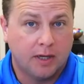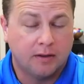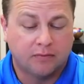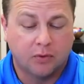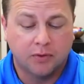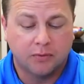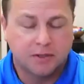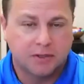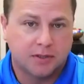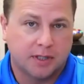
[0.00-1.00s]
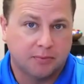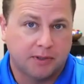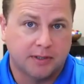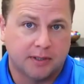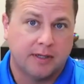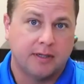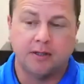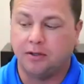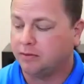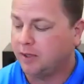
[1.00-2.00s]
the fourth one is just say please and thank
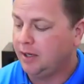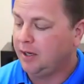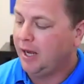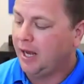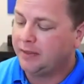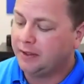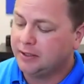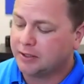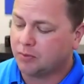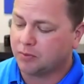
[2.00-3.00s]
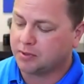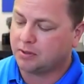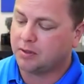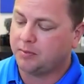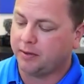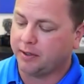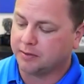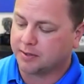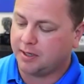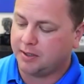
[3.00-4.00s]
you. And I think that's what we're talking about here,
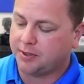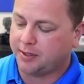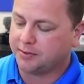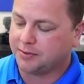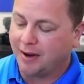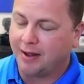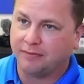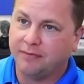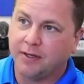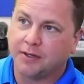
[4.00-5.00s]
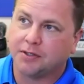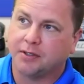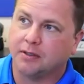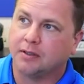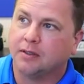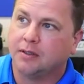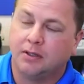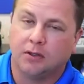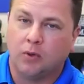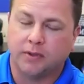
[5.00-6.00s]
is contractors not finishing
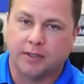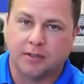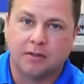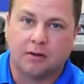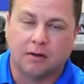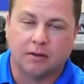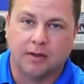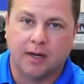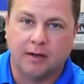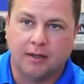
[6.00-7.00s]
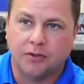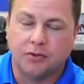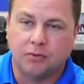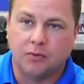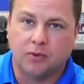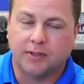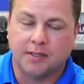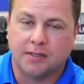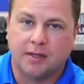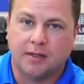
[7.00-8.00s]
what they start and not doing what they
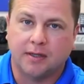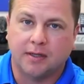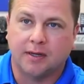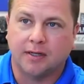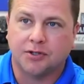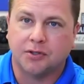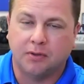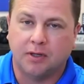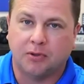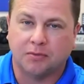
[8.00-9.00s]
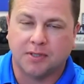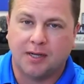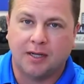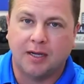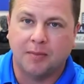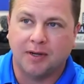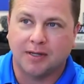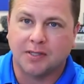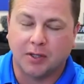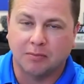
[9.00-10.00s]
say and not showing up on time and
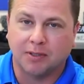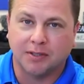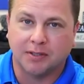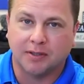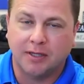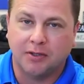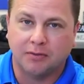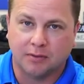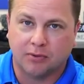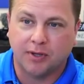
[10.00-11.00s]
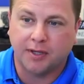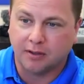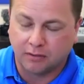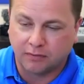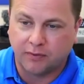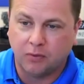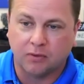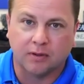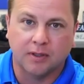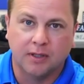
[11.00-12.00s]
not saying please and thank you. They're breaking all
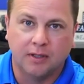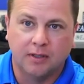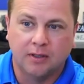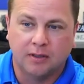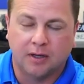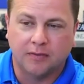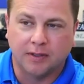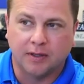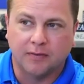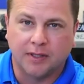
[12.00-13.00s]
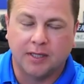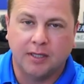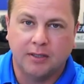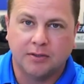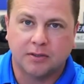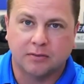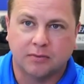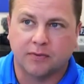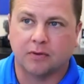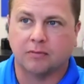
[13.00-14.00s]
four of the keys to
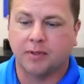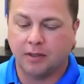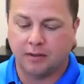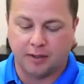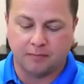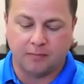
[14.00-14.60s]
referability.